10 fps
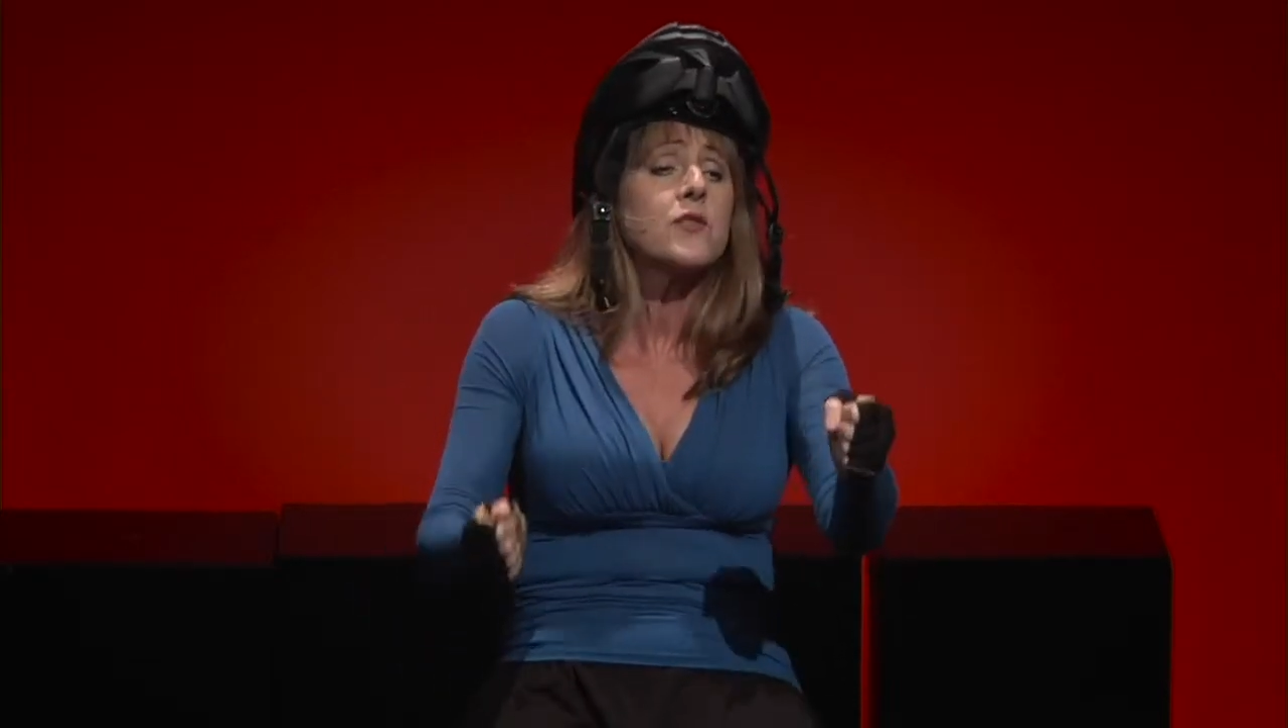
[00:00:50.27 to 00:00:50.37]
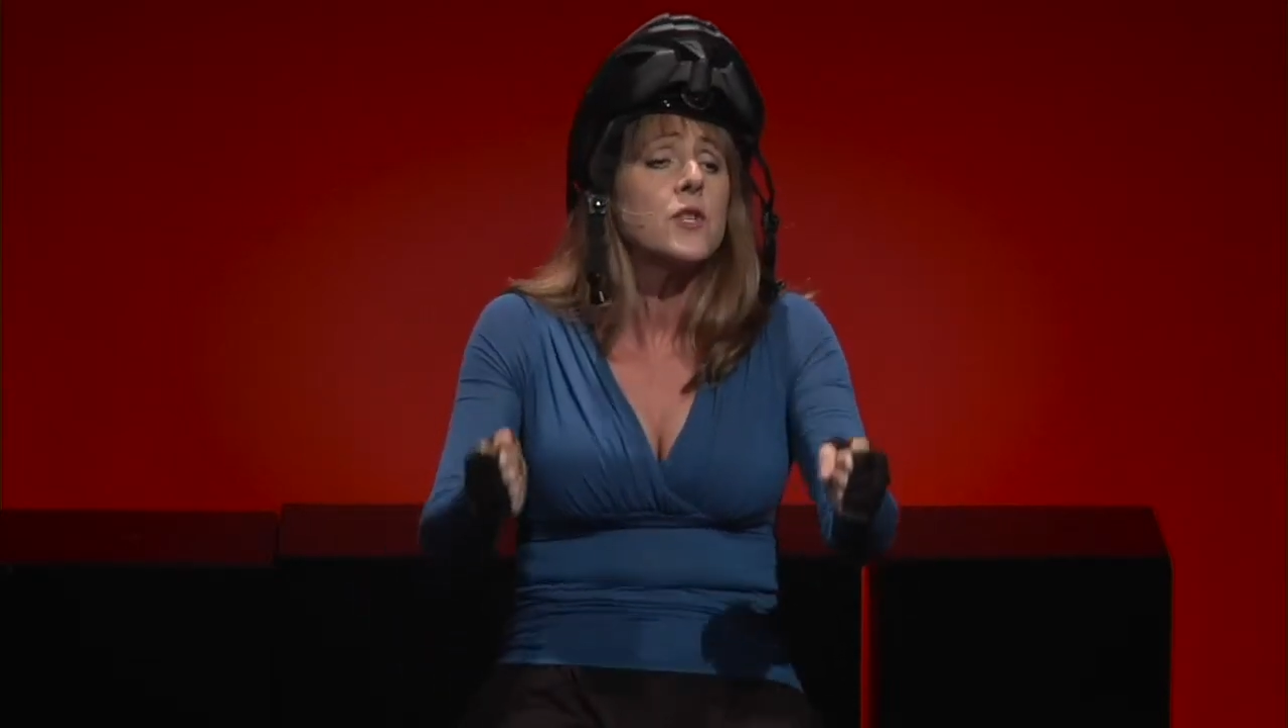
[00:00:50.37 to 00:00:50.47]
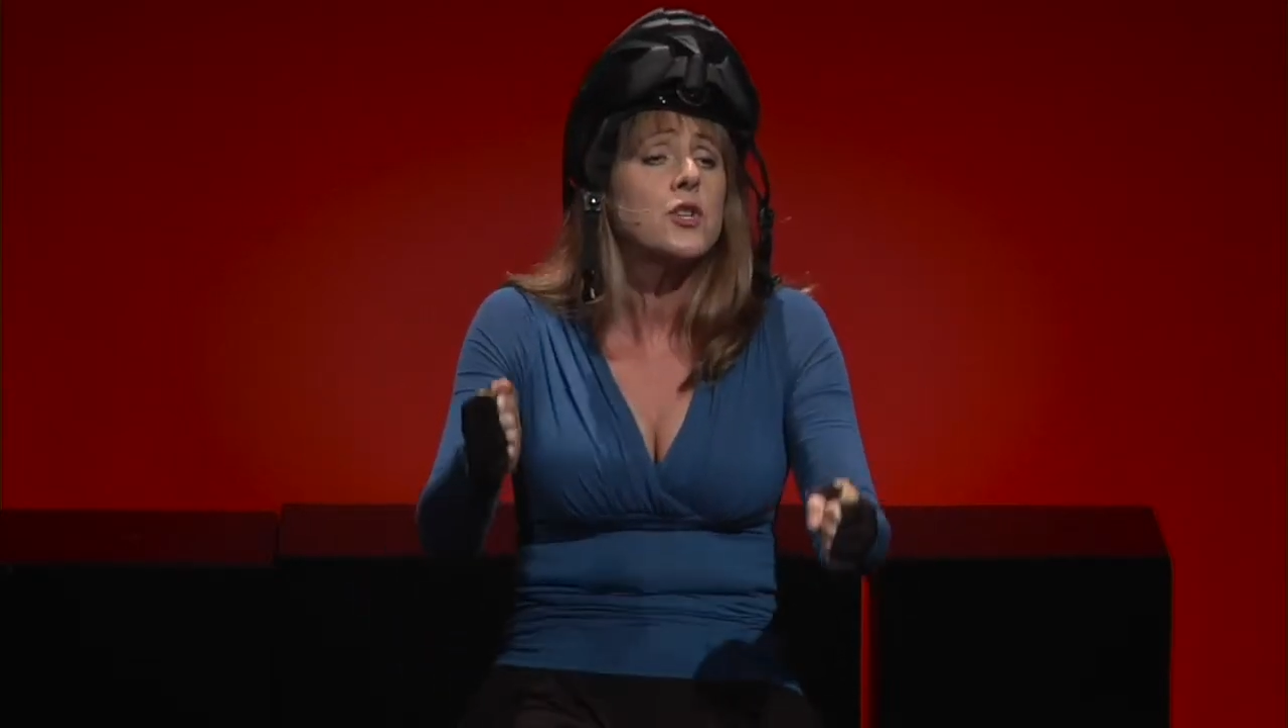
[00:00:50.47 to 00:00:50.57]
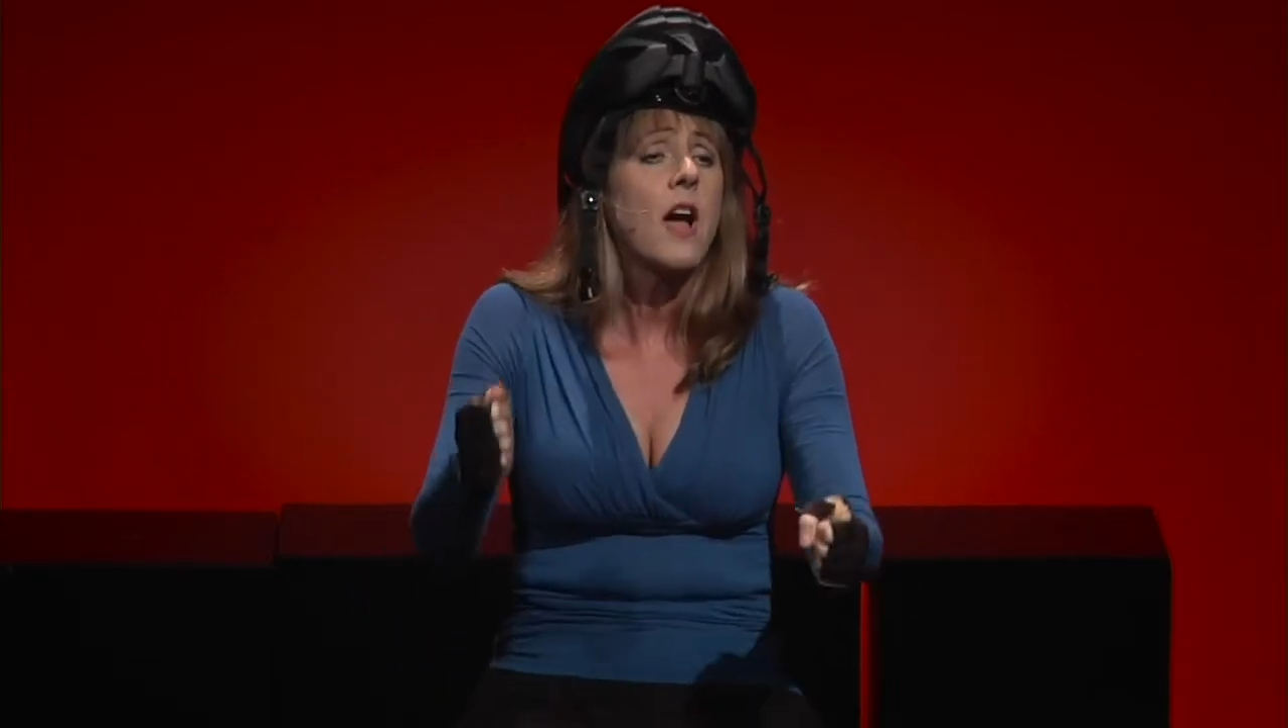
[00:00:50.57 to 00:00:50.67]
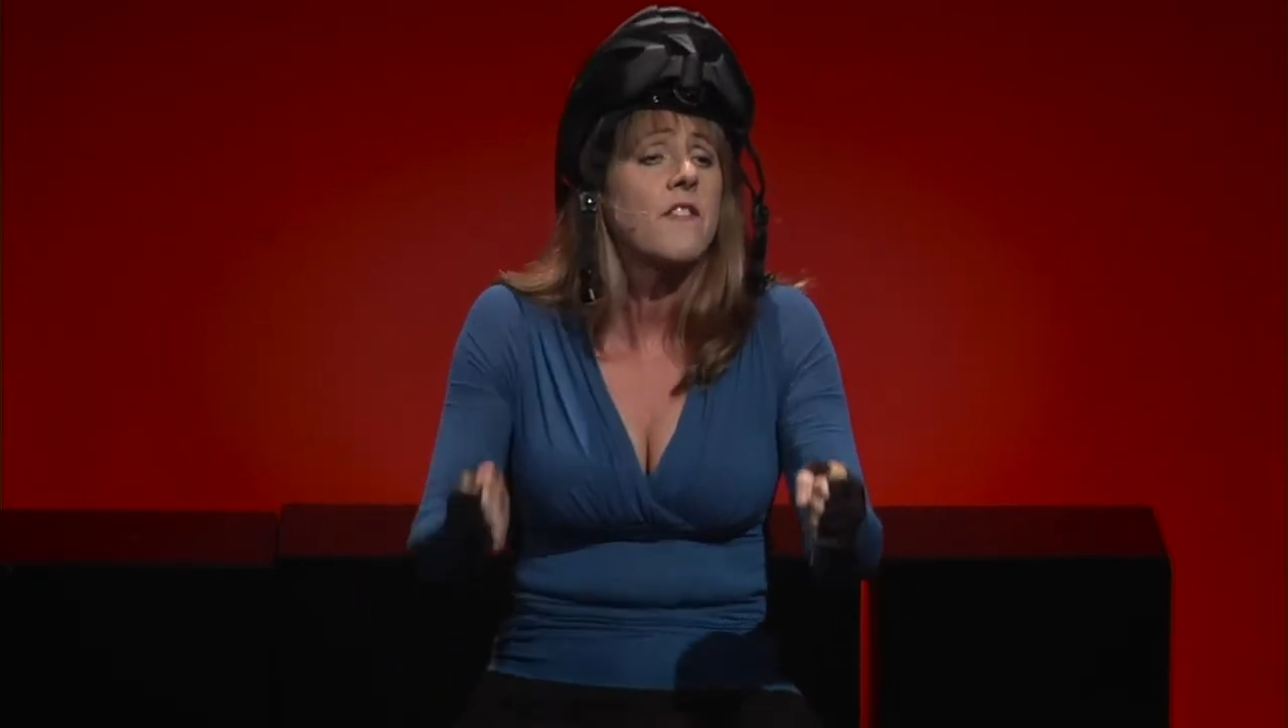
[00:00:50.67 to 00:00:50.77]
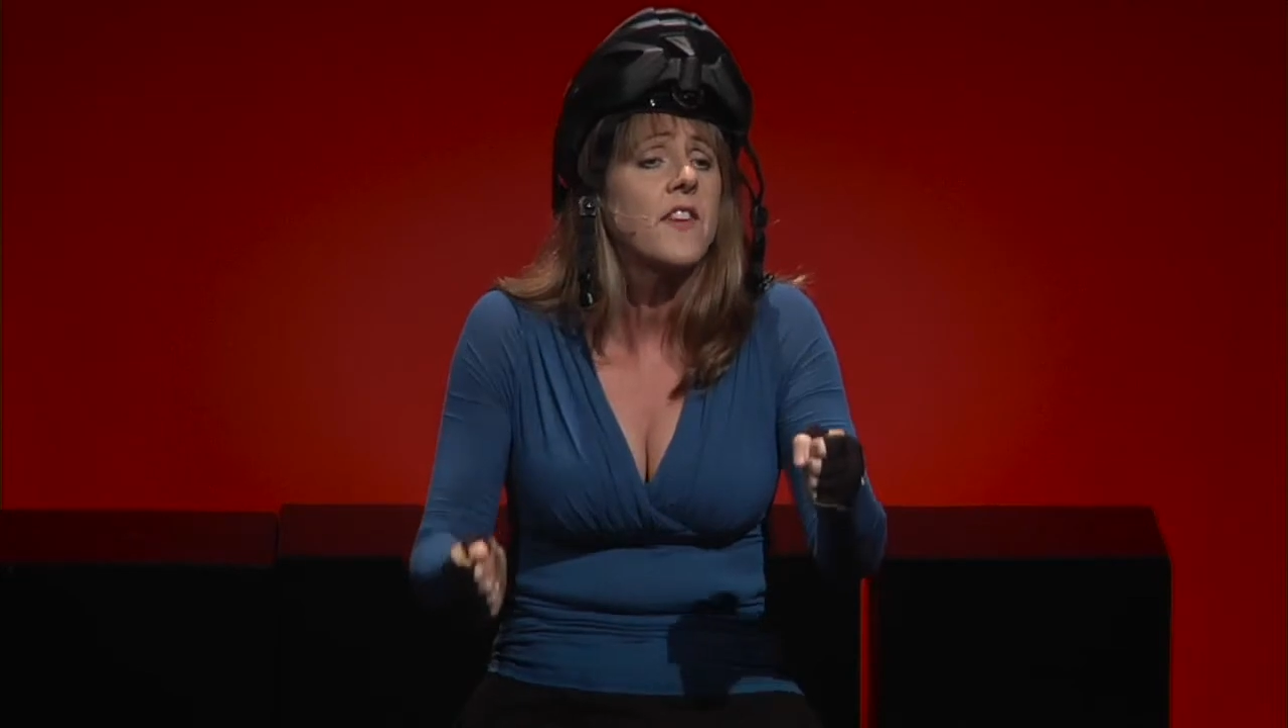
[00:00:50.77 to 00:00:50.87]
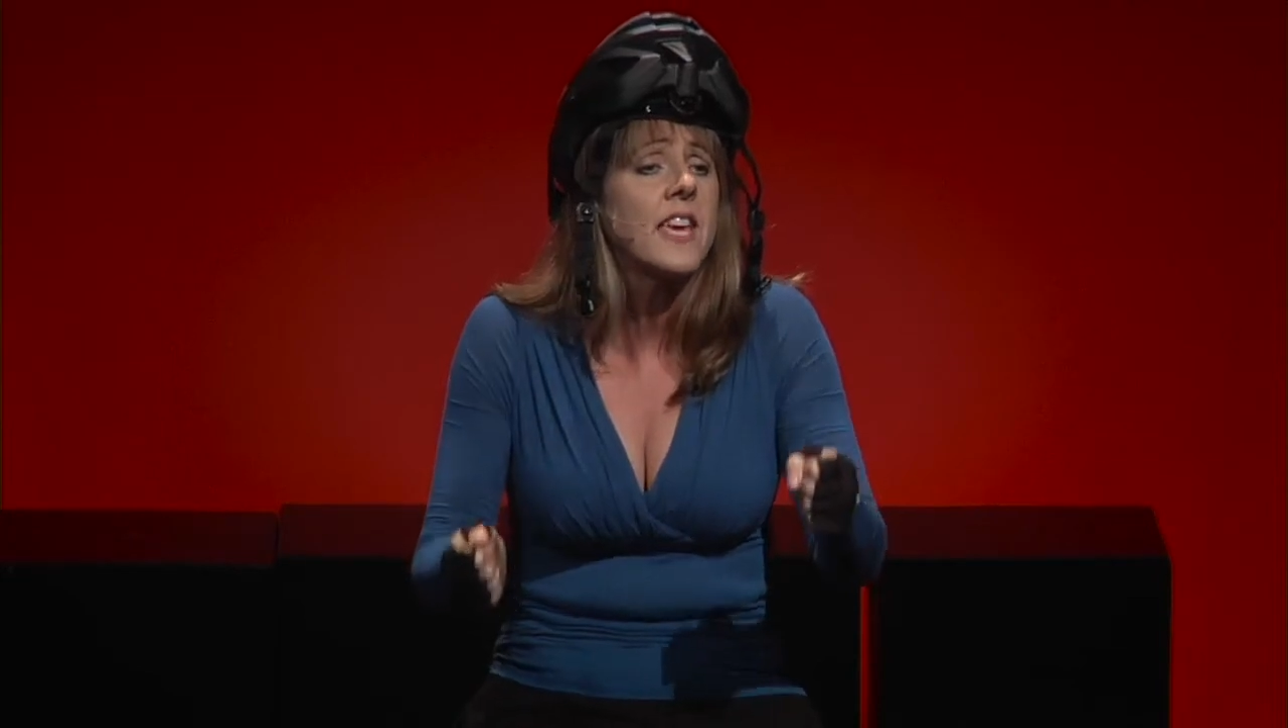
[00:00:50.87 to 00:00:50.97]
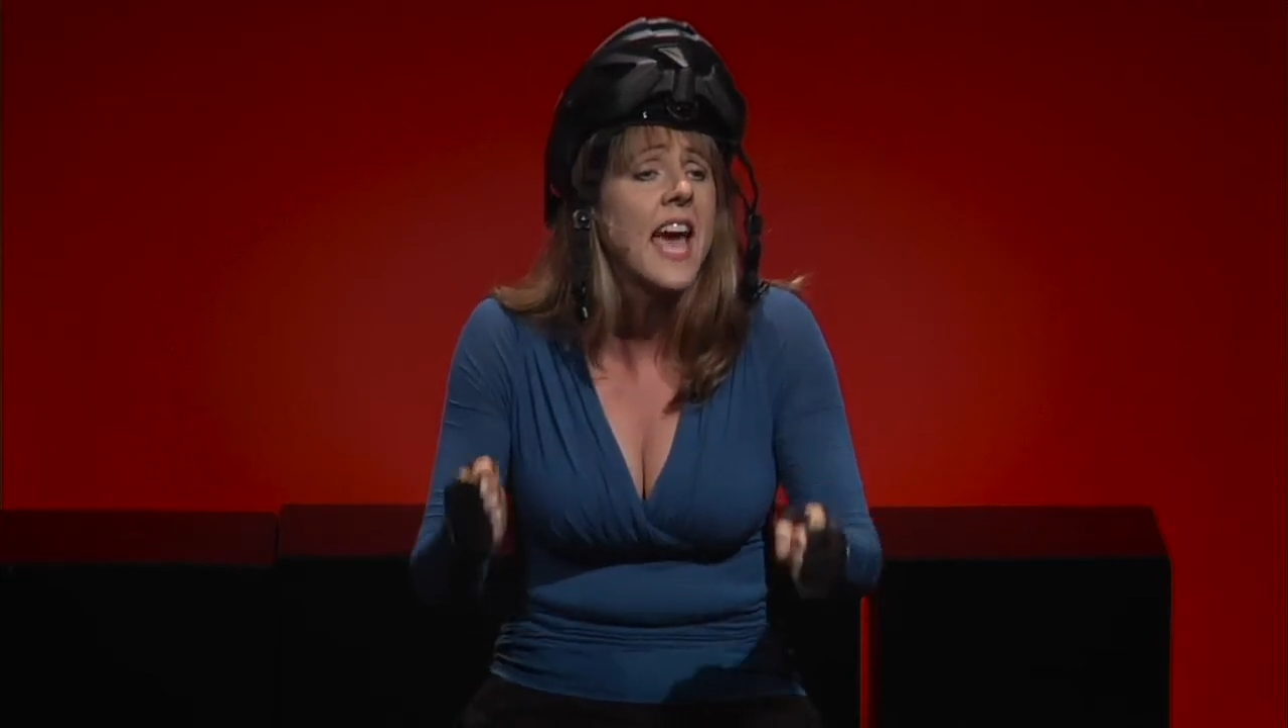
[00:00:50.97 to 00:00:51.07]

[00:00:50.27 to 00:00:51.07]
for traffic